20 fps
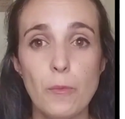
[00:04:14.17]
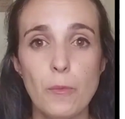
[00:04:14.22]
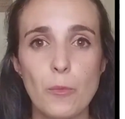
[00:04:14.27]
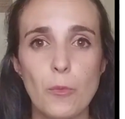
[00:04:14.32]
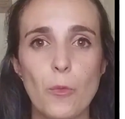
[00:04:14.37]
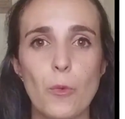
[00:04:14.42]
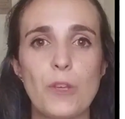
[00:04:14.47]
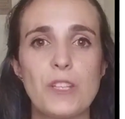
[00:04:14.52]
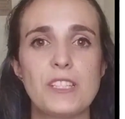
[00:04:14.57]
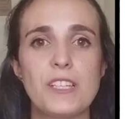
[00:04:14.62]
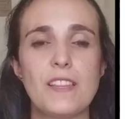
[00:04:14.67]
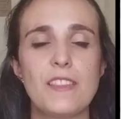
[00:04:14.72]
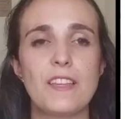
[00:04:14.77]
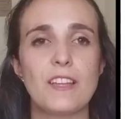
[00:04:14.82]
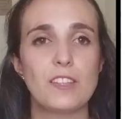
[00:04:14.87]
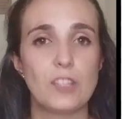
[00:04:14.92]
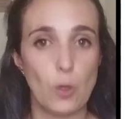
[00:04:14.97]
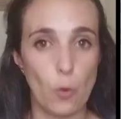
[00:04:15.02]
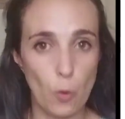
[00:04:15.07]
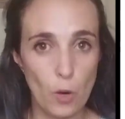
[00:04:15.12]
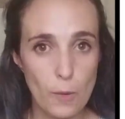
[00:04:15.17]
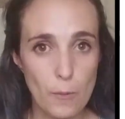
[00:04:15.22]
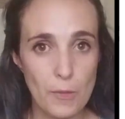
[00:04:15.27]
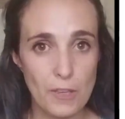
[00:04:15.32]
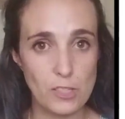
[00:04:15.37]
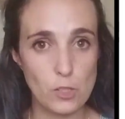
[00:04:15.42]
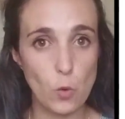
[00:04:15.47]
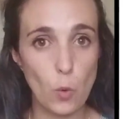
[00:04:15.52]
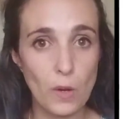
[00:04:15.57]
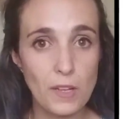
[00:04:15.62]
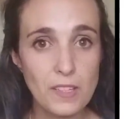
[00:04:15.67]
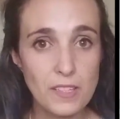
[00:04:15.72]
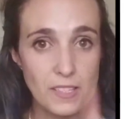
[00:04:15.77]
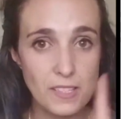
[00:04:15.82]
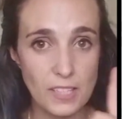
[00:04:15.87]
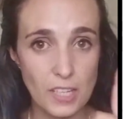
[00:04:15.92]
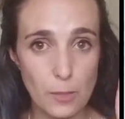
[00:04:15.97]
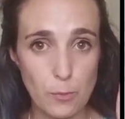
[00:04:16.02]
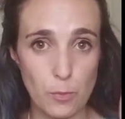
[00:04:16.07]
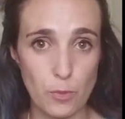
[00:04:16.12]
we said that the web is one
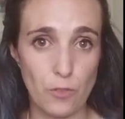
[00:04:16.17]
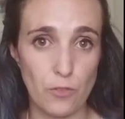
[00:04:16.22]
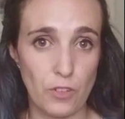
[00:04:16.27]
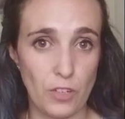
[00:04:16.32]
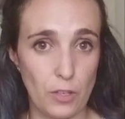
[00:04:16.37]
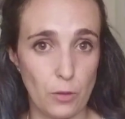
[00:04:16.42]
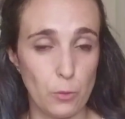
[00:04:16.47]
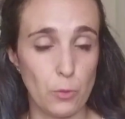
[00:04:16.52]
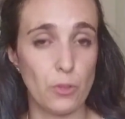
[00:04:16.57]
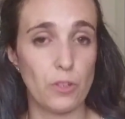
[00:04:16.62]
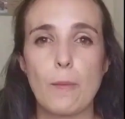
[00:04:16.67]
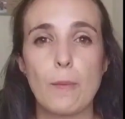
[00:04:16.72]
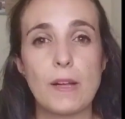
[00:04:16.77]
type of network,